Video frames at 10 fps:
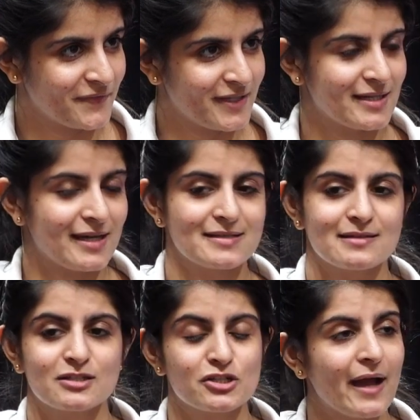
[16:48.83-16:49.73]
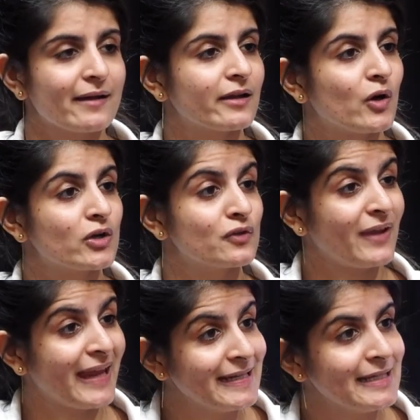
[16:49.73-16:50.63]
It has a track record of
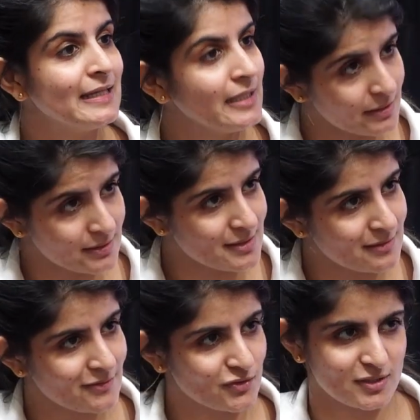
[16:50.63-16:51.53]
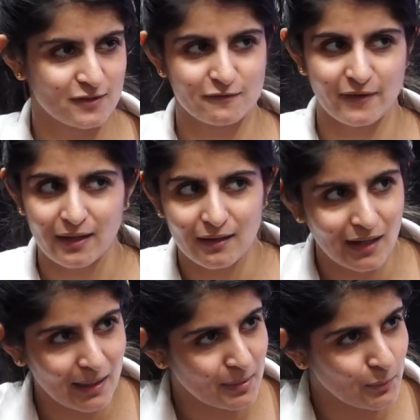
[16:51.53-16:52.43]
18 years, so it's a very
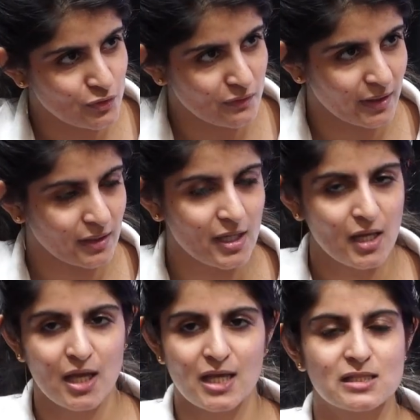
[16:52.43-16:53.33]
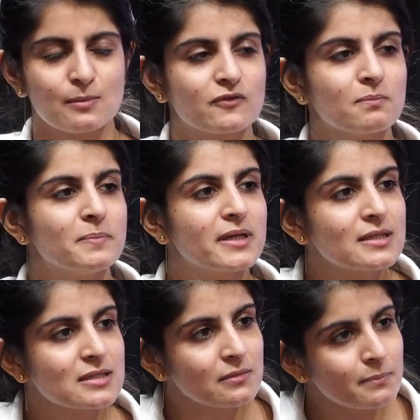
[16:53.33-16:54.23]
reliable mutual fund. Some of the
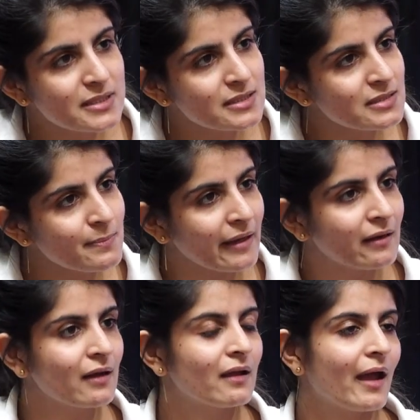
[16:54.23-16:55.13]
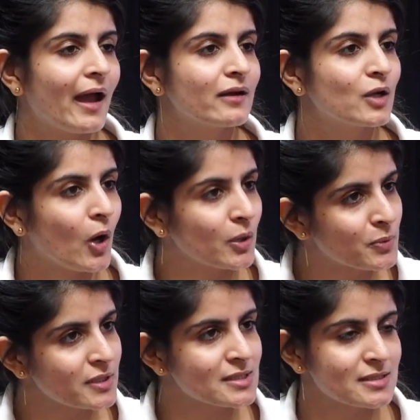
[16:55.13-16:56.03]
biggest businessmen and
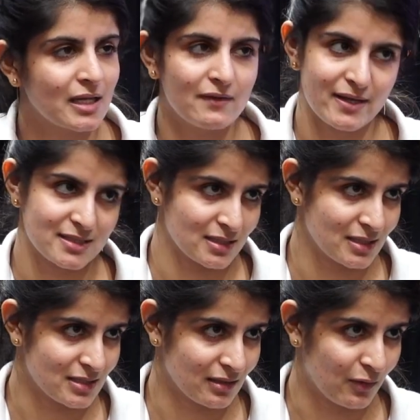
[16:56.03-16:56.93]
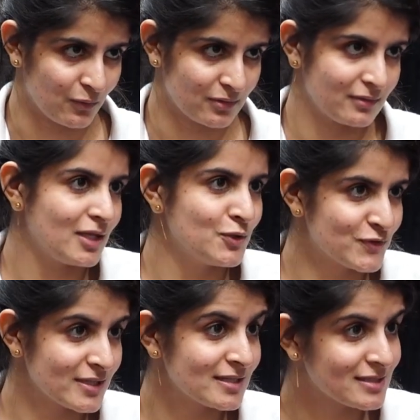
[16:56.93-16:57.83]
corporates invest in this account. They
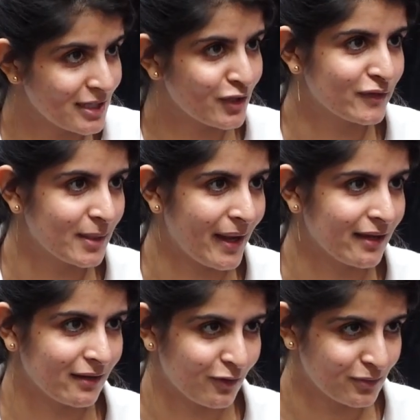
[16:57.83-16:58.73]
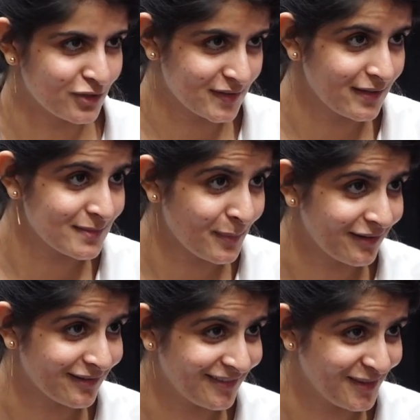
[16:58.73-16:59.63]
use it instead of their bank account because they're
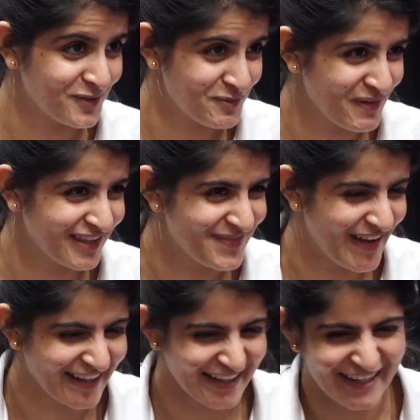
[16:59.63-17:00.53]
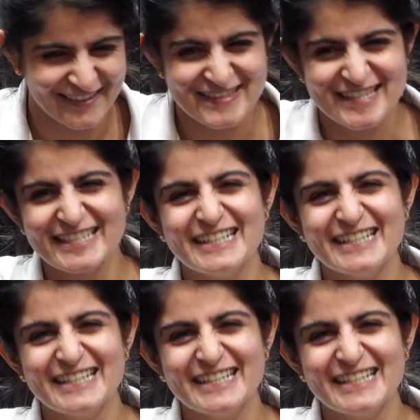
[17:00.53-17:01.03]
smart and they don't pay the bank accounts.